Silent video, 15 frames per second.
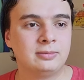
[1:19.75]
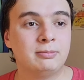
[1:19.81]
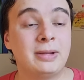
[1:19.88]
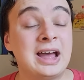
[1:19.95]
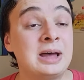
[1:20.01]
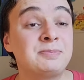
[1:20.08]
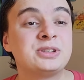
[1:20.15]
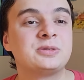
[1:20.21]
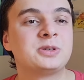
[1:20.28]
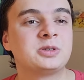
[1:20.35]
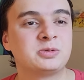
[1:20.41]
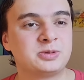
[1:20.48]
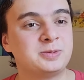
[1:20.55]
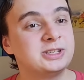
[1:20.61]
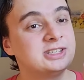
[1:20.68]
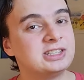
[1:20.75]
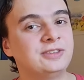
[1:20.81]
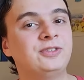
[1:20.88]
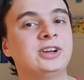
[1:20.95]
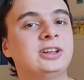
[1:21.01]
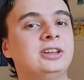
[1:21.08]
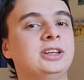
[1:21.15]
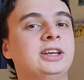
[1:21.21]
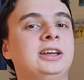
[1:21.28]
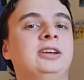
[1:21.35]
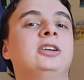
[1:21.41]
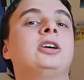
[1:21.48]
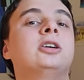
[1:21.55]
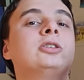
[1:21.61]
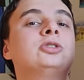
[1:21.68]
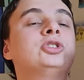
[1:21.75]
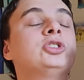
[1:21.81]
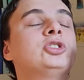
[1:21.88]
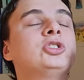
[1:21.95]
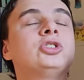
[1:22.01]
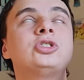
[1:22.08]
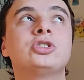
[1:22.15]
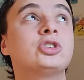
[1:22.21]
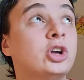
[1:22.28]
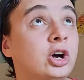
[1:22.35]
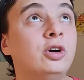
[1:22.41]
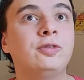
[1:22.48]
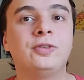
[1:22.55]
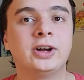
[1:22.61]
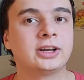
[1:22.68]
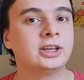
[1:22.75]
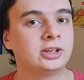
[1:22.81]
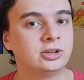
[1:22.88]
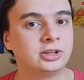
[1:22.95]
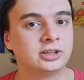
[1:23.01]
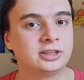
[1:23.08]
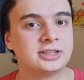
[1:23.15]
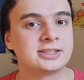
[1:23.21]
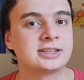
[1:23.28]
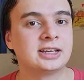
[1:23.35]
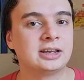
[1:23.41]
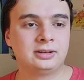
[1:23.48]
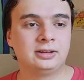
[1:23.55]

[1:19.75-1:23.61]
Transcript: Maps specifically are so fucking good in this game.